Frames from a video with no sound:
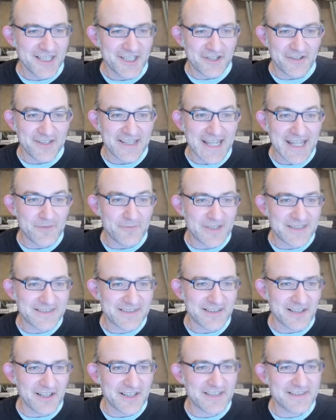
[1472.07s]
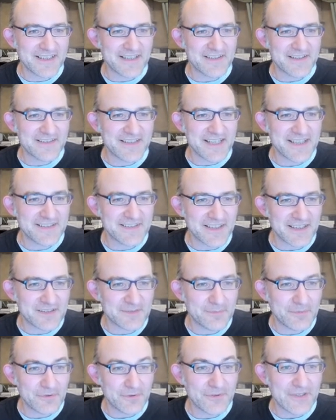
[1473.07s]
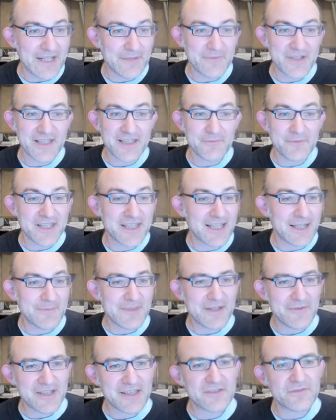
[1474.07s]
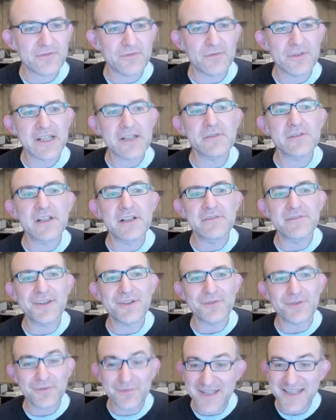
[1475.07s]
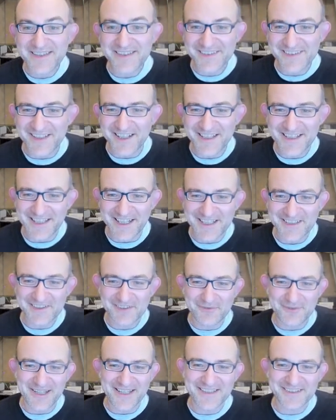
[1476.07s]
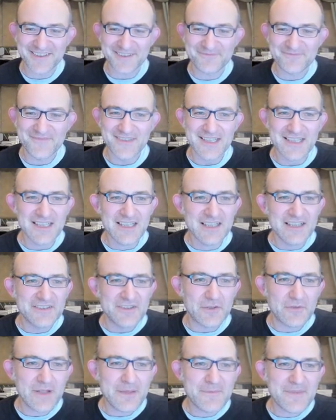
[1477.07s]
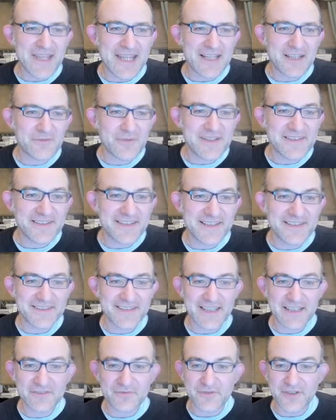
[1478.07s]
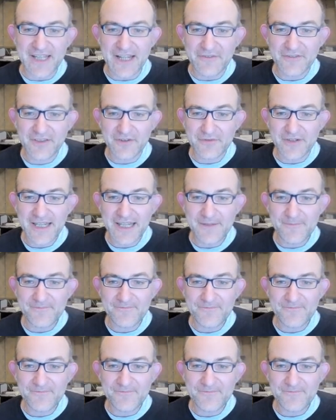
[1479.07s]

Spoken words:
Again, we're targeting the D6 pawn, and we're crawling all over your queen side light squares. So Queen B8, Queen C6, Rook F3,